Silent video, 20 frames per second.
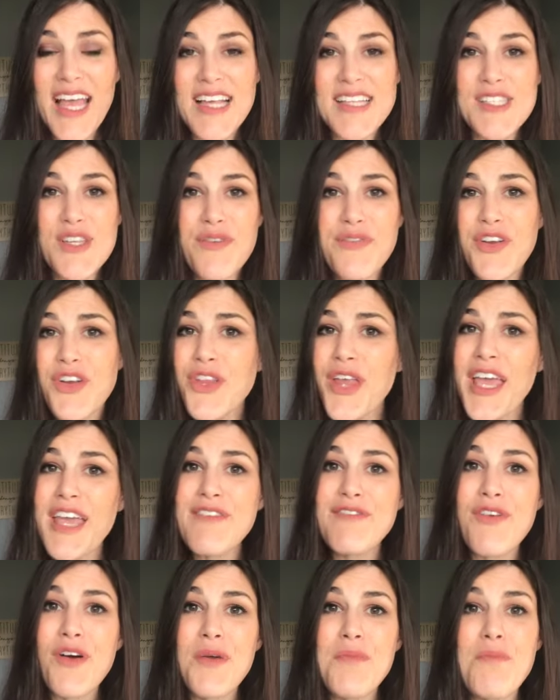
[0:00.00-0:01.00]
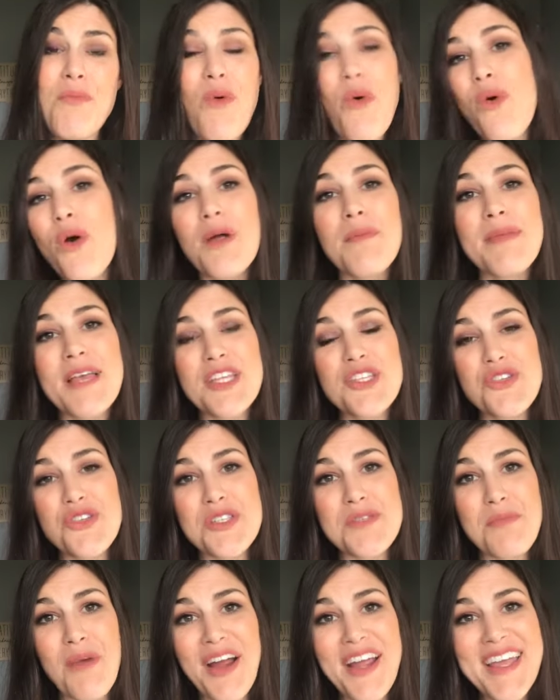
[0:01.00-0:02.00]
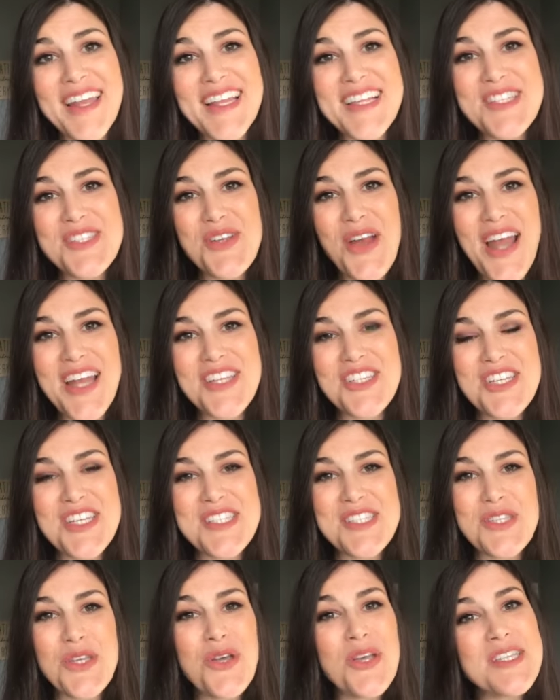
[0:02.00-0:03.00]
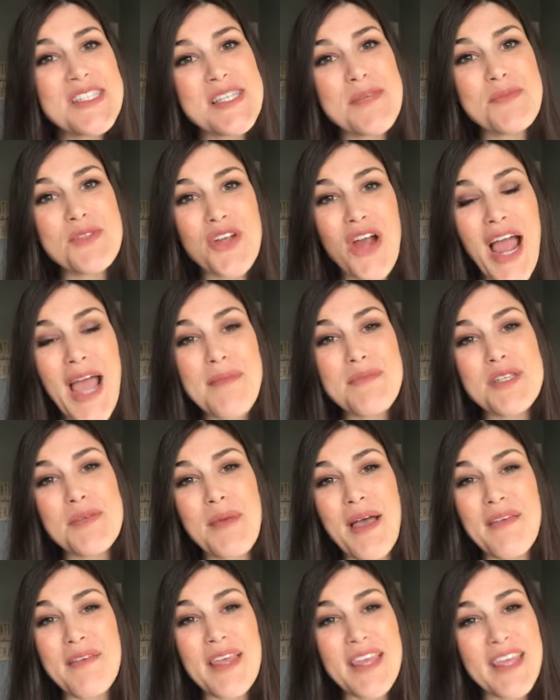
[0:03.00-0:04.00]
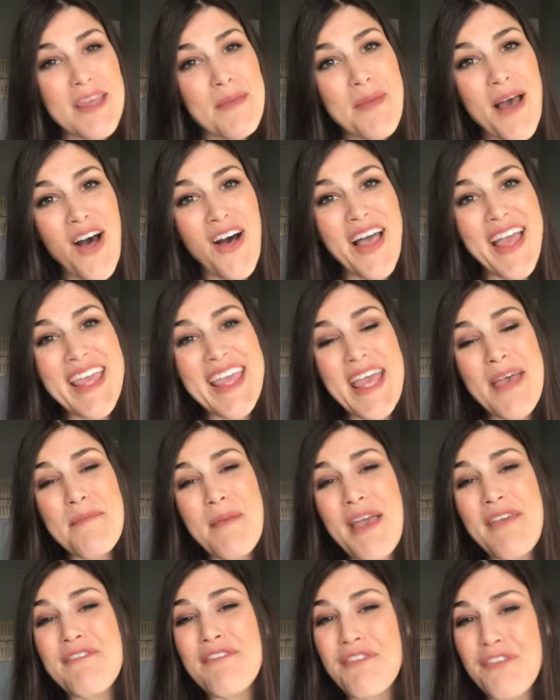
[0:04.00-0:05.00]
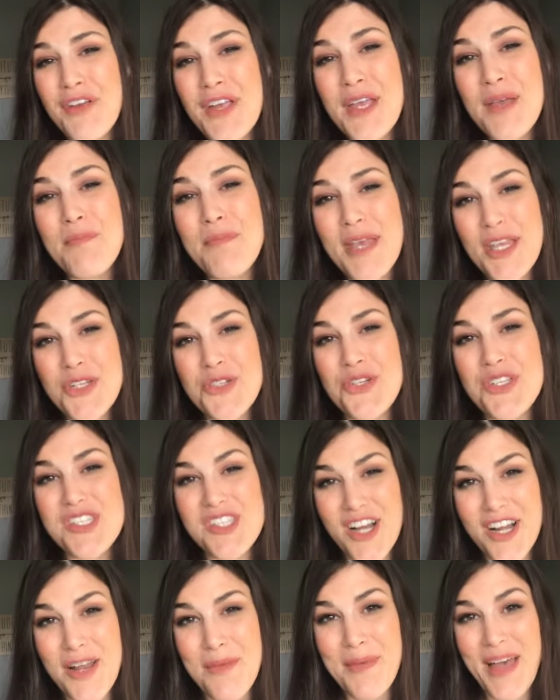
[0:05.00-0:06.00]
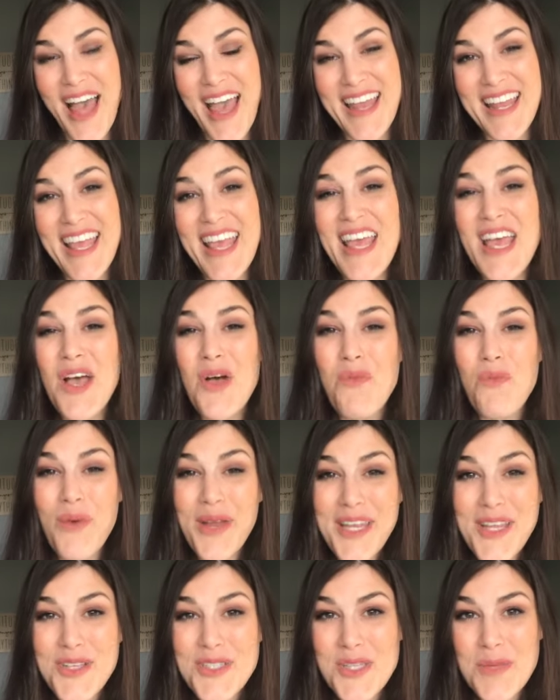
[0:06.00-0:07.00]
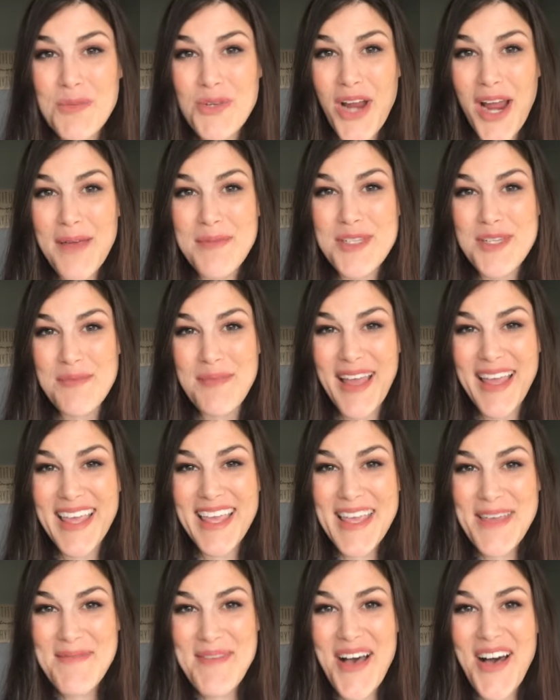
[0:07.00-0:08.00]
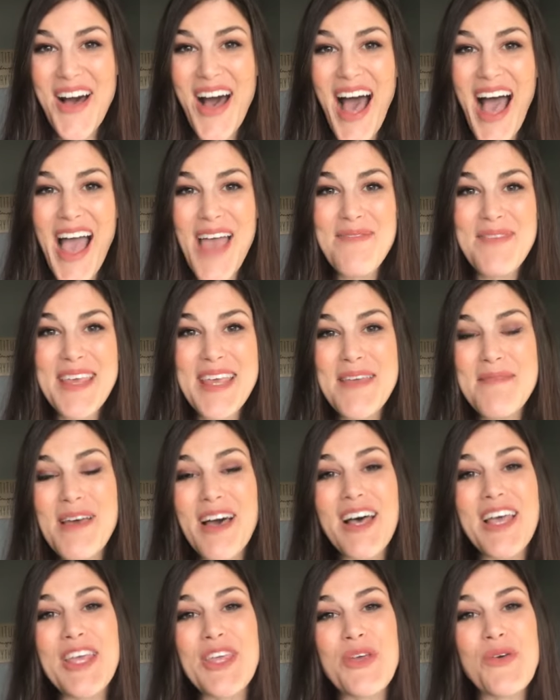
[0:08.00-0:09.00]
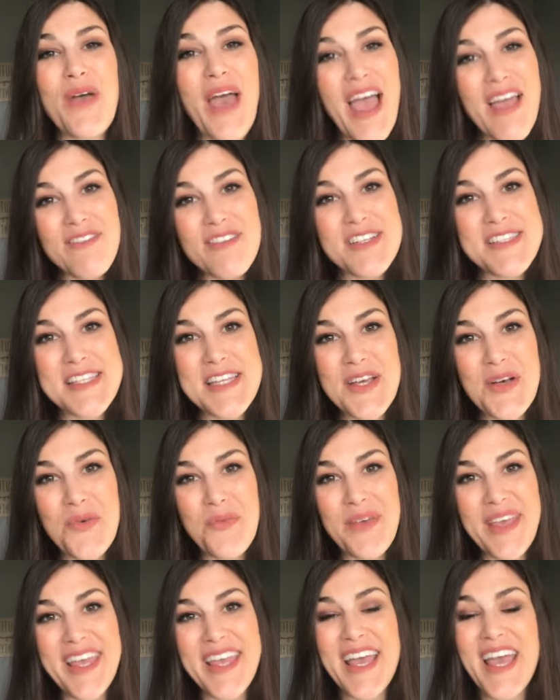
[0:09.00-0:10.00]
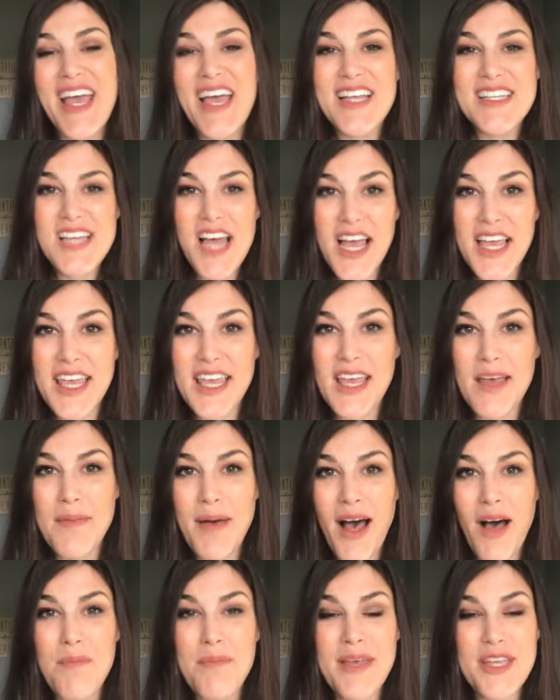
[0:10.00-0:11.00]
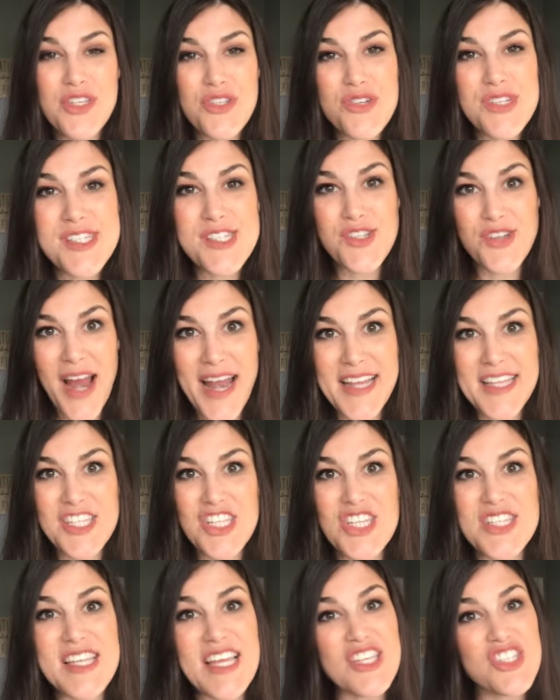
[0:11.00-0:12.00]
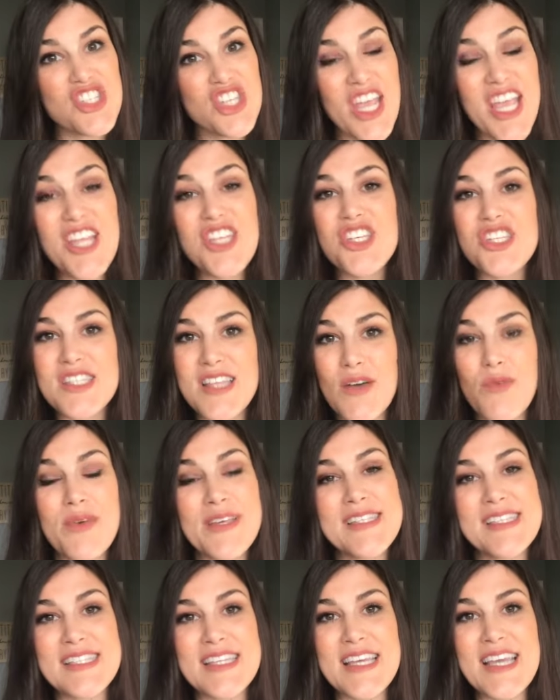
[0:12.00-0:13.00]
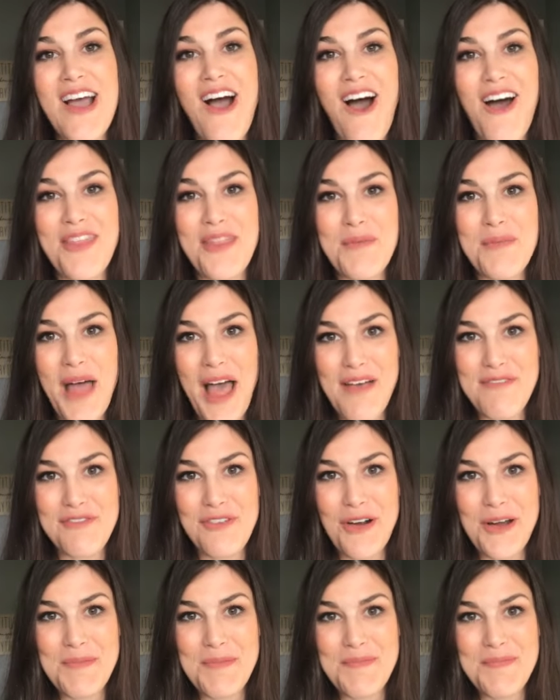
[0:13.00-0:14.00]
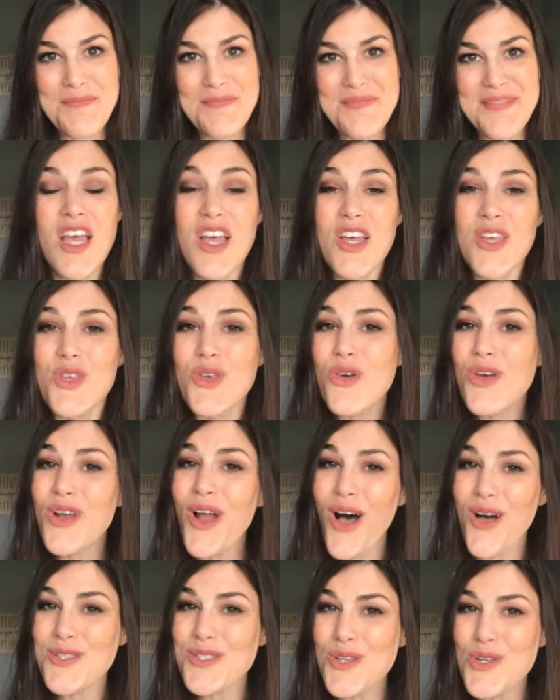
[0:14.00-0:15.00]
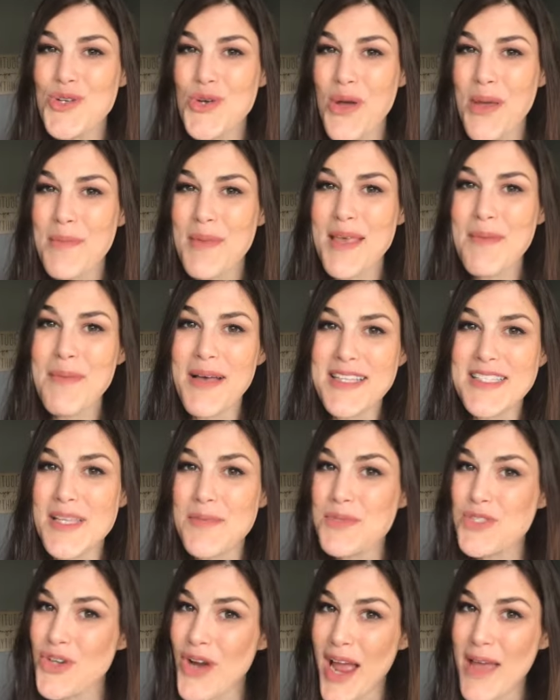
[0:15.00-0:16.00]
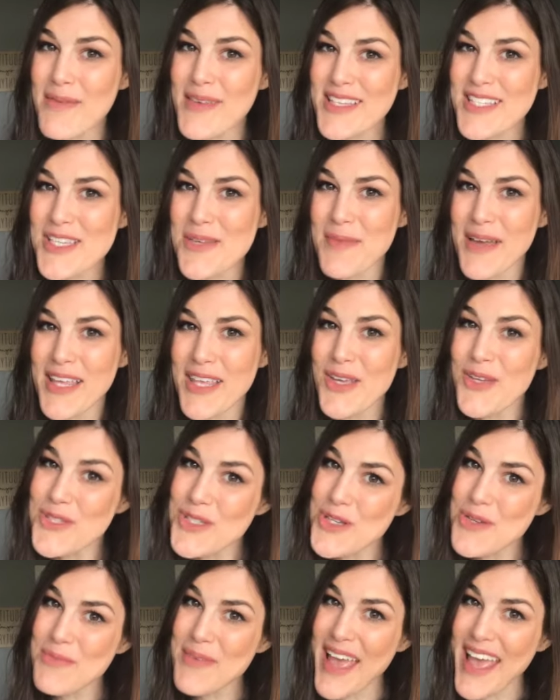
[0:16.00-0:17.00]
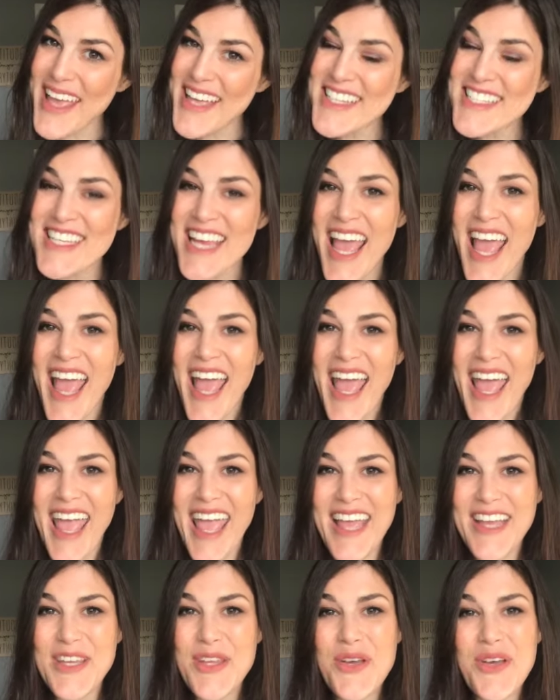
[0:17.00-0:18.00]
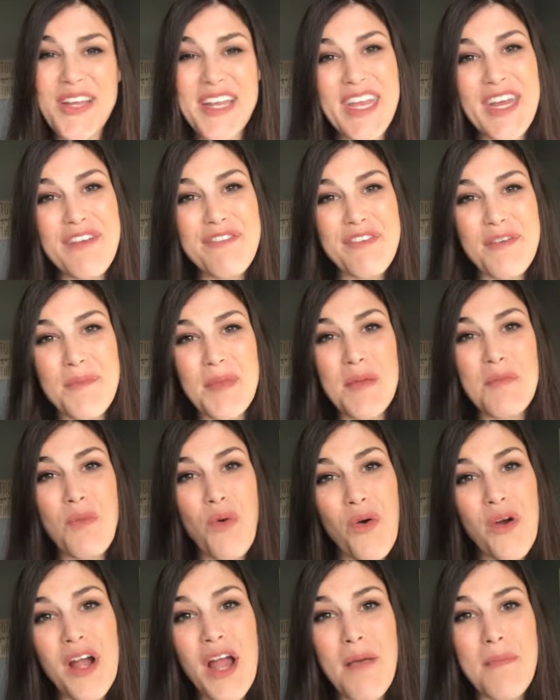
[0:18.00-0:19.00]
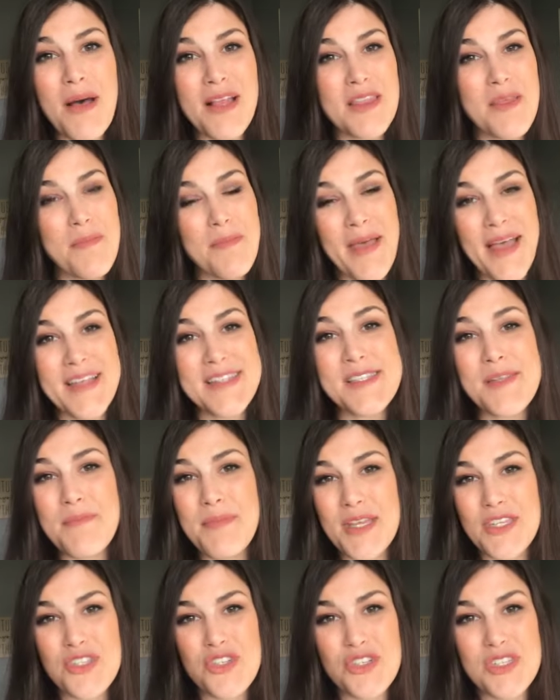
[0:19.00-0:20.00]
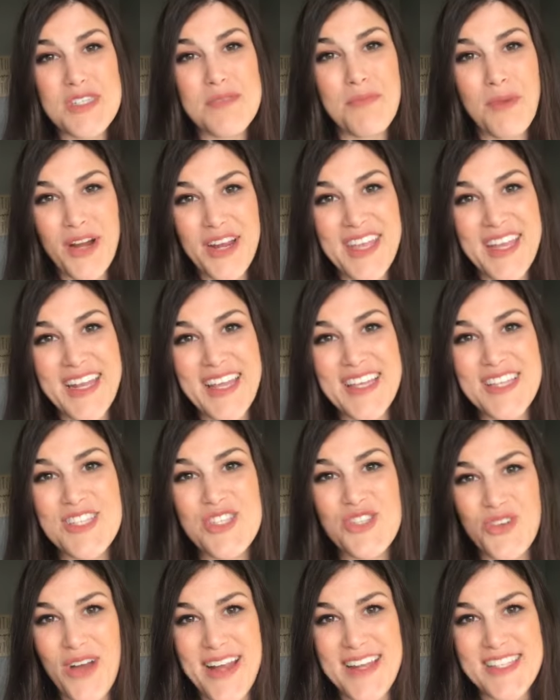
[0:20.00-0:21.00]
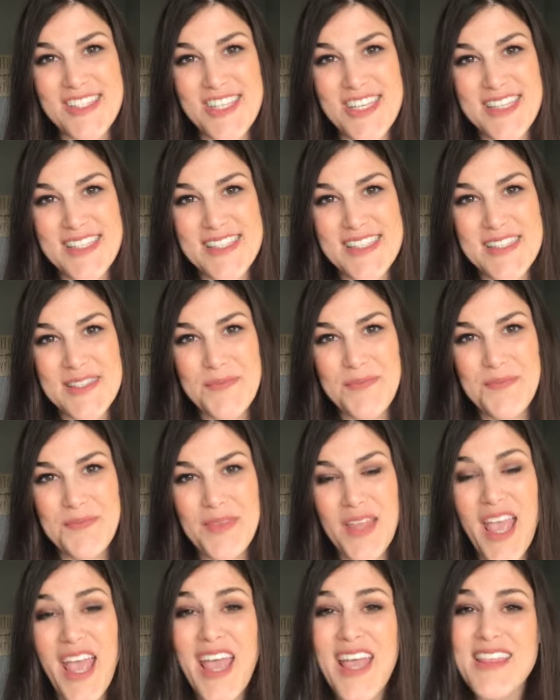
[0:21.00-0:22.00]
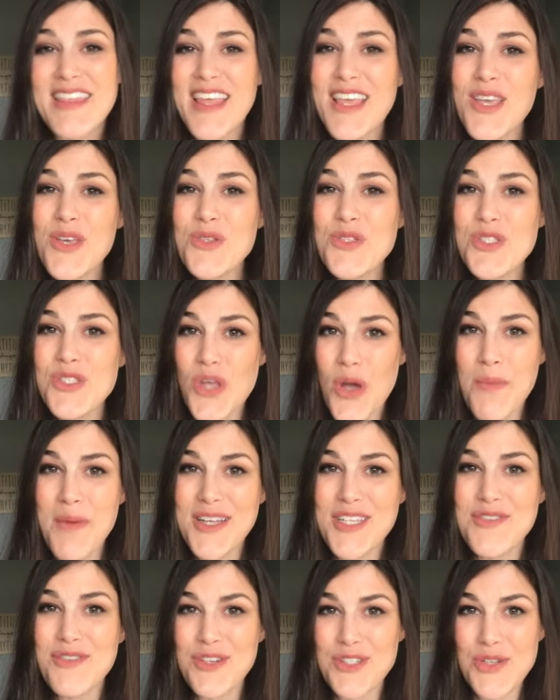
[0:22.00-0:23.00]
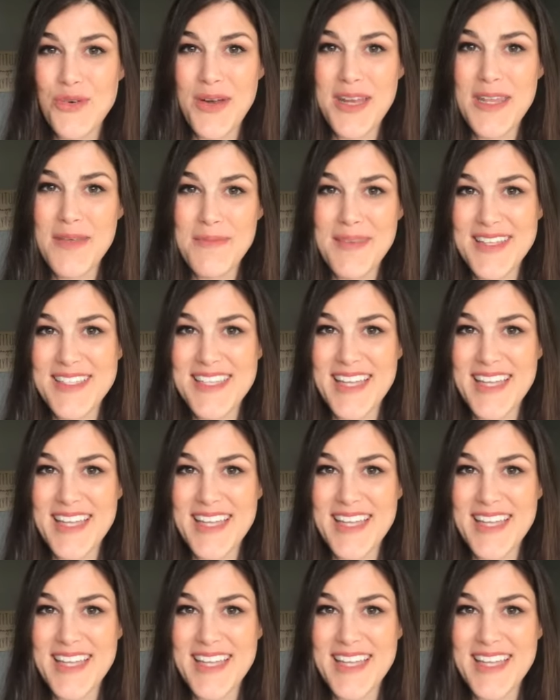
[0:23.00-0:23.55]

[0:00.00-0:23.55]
So if you're looking for more Pinterest marketing strategies, you can subscribe to my email and get my free Pinterest startup guide. When you subscribe to my email, I'm emailing you every single week talking about Pinterest strategies and changes that we see on the platform. You can also join me by subscribing to my YouTube page, and you can hear from me more about the best Pinterest marketing strategies. Thank you so much for joining me